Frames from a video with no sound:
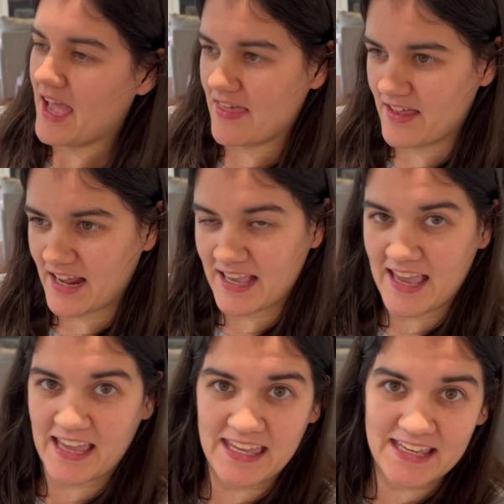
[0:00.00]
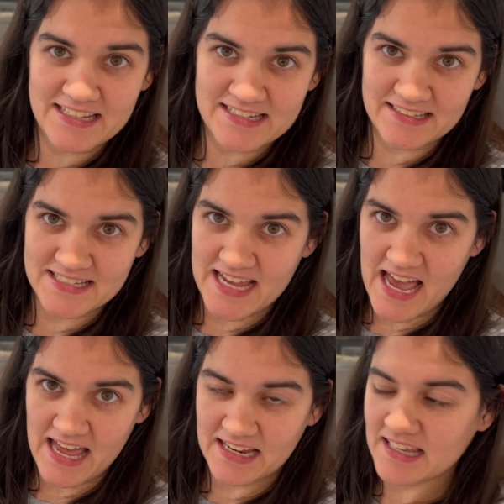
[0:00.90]
and then I can't eat until
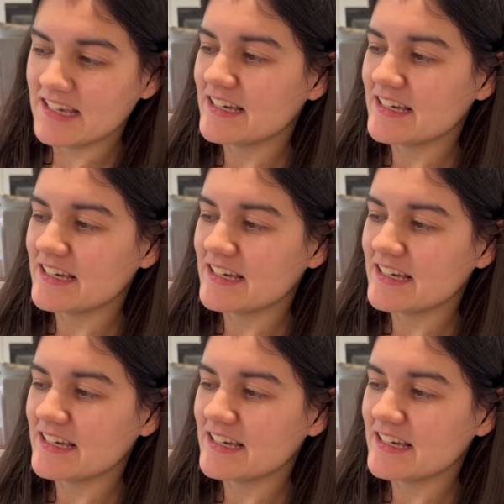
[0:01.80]
10.